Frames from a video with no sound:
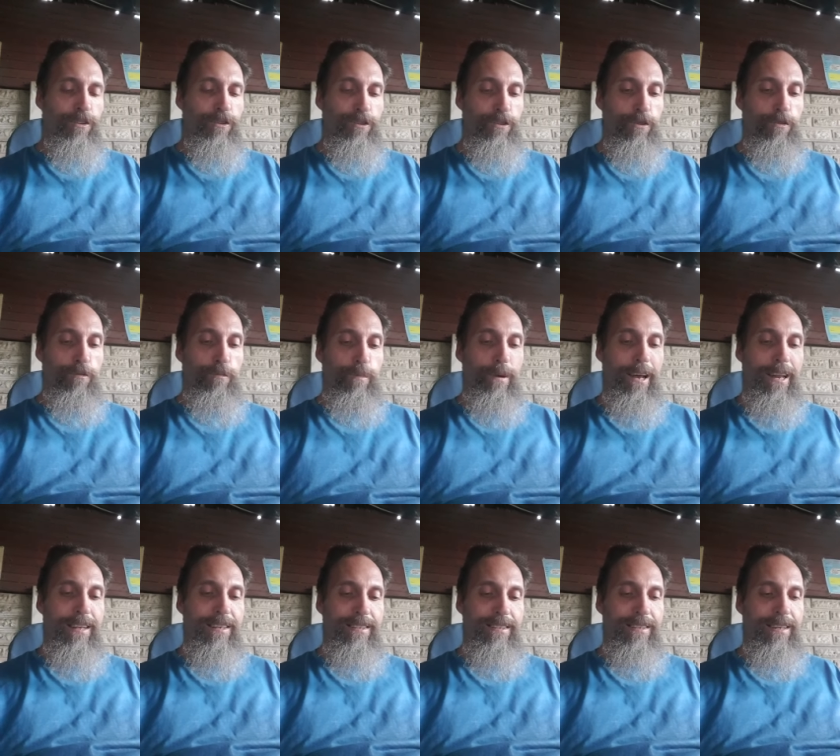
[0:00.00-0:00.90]
two
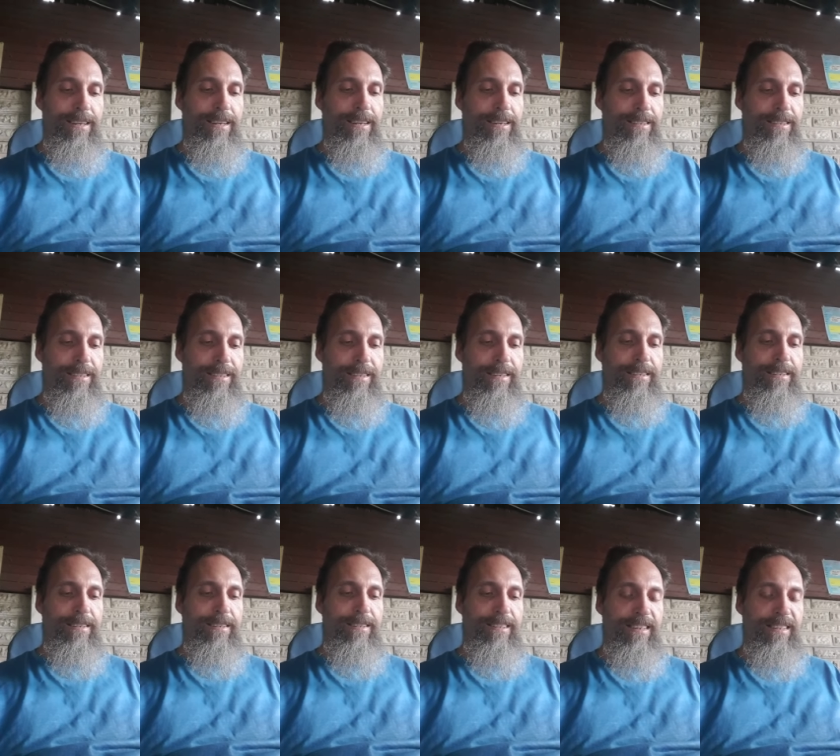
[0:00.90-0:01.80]
Palestinian
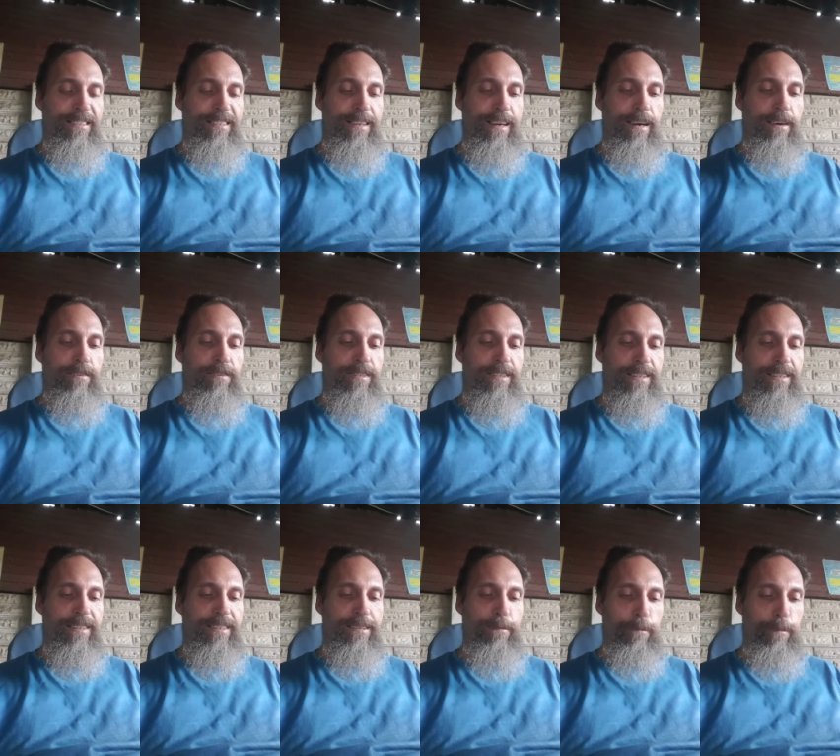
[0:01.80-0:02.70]
cities and towns in
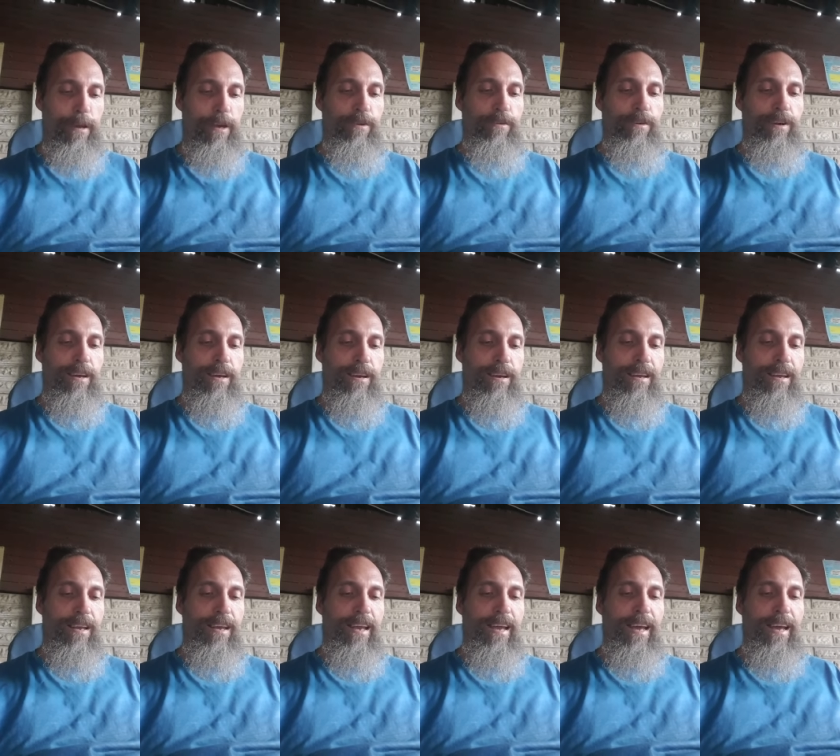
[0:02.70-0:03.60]
Samaria
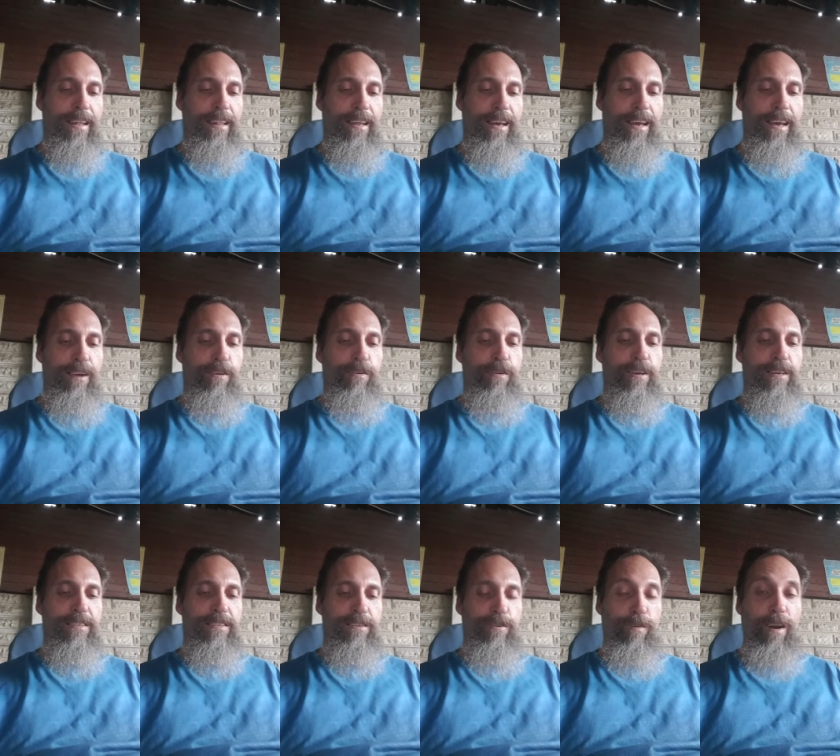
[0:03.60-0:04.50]
and the area
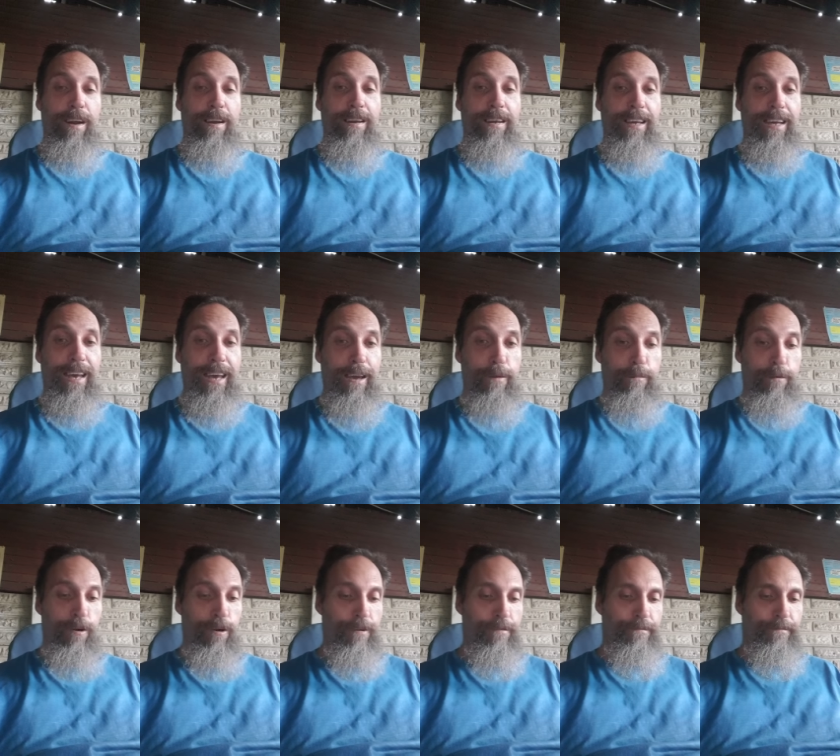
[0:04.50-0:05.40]
surrounding
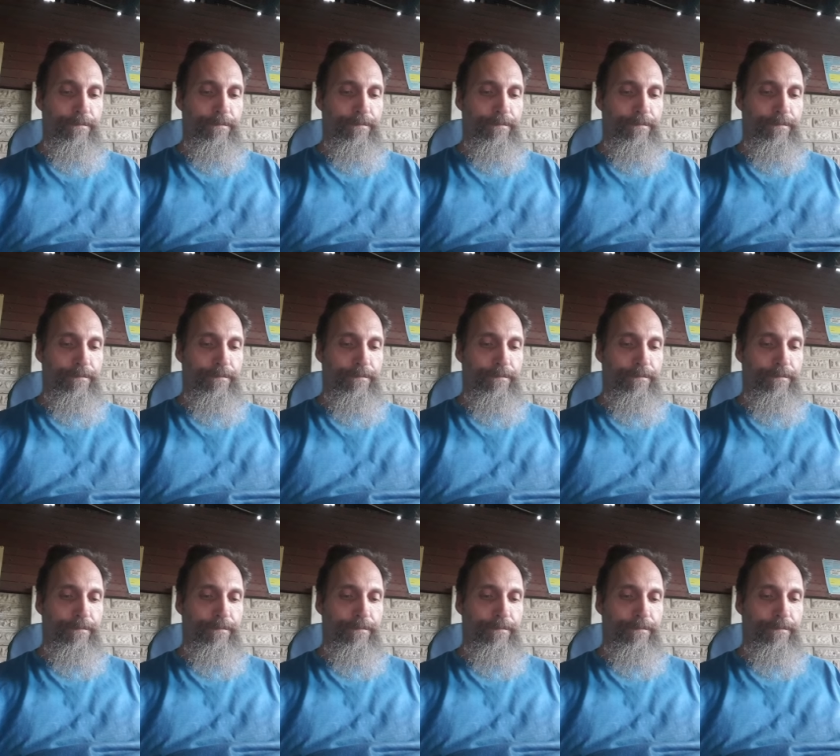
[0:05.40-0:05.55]
Hebron.